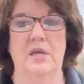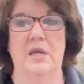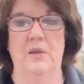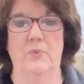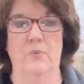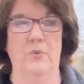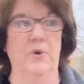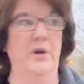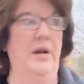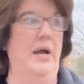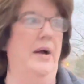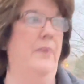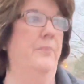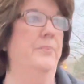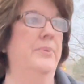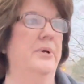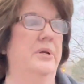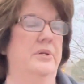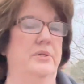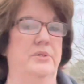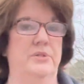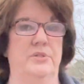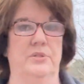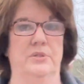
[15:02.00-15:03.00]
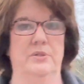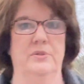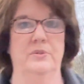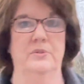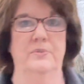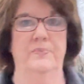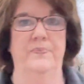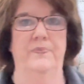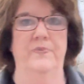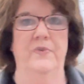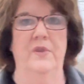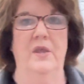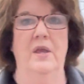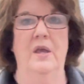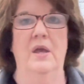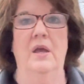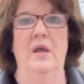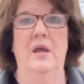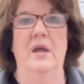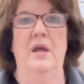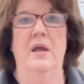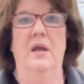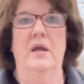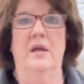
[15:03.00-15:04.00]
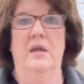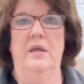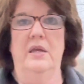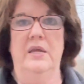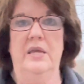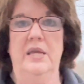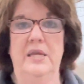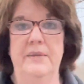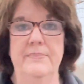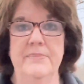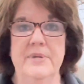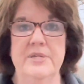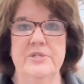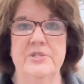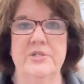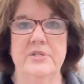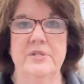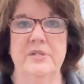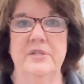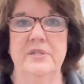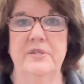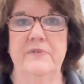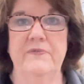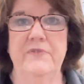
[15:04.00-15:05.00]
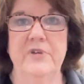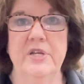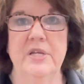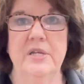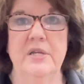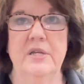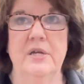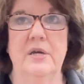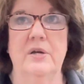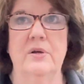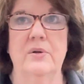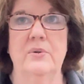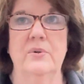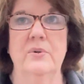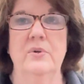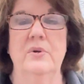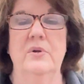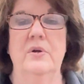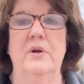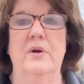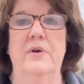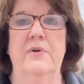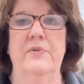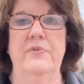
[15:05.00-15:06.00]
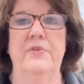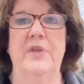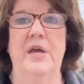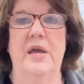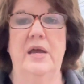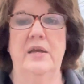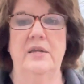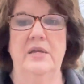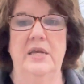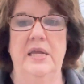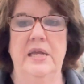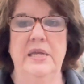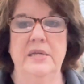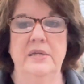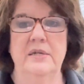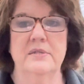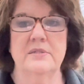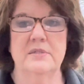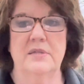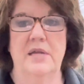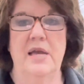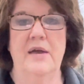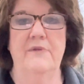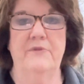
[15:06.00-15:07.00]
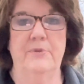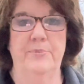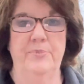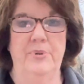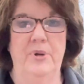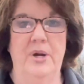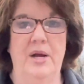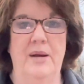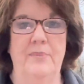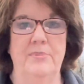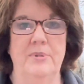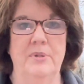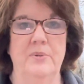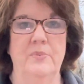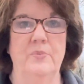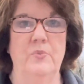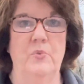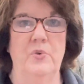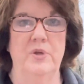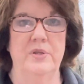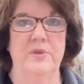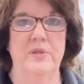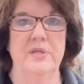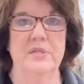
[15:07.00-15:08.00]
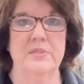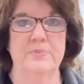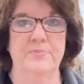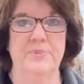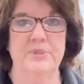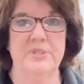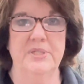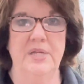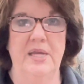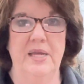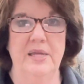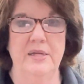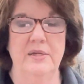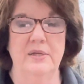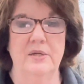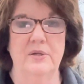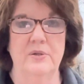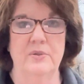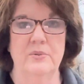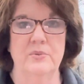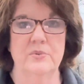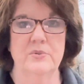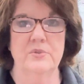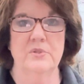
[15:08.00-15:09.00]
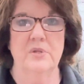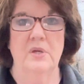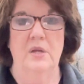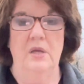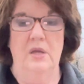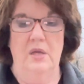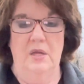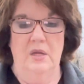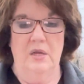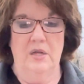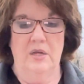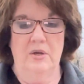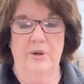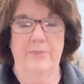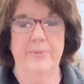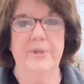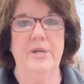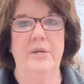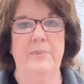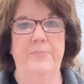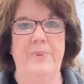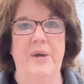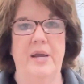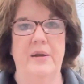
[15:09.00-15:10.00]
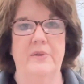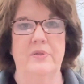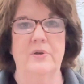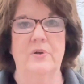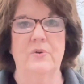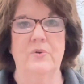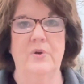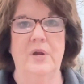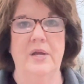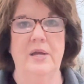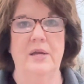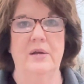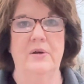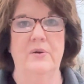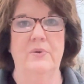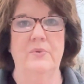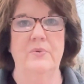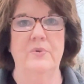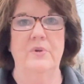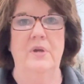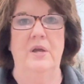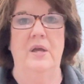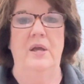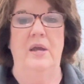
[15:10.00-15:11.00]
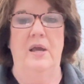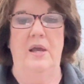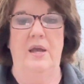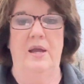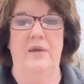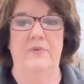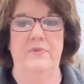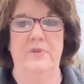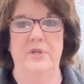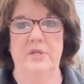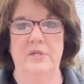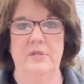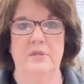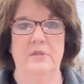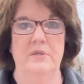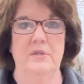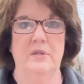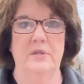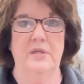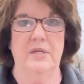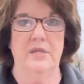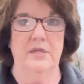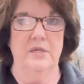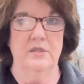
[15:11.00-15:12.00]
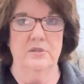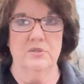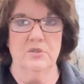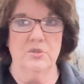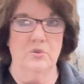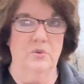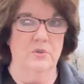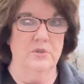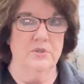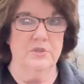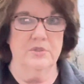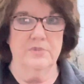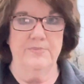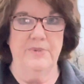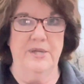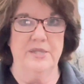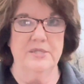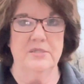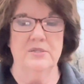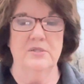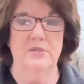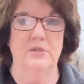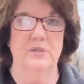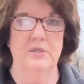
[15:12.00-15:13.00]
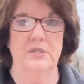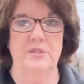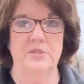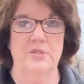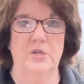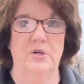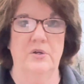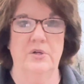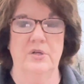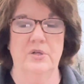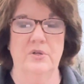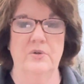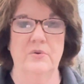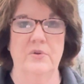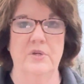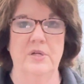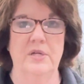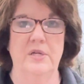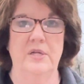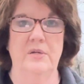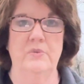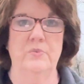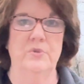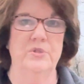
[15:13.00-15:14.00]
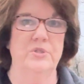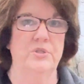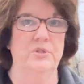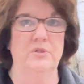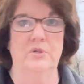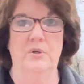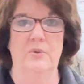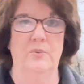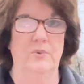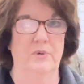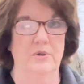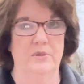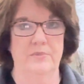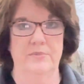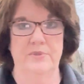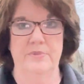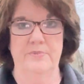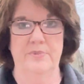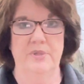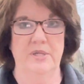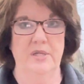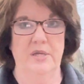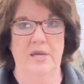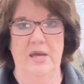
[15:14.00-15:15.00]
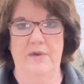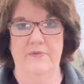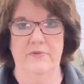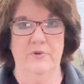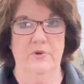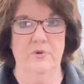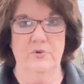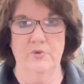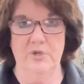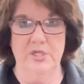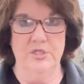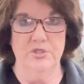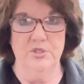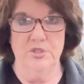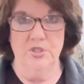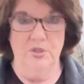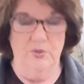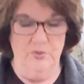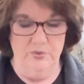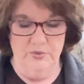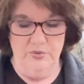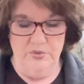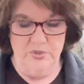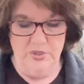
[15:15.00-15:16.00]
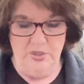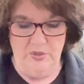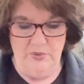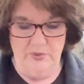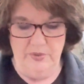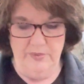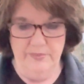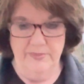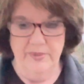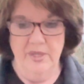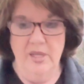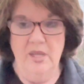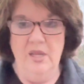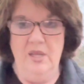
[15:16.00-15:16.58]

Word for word: and what I'm gonna do. He mentioned in the video that he doesn't have a problem with his potatoes coming up out of the ground and then getting scorched by the sun and turning green, which you don't want them to be having green shoulders on them.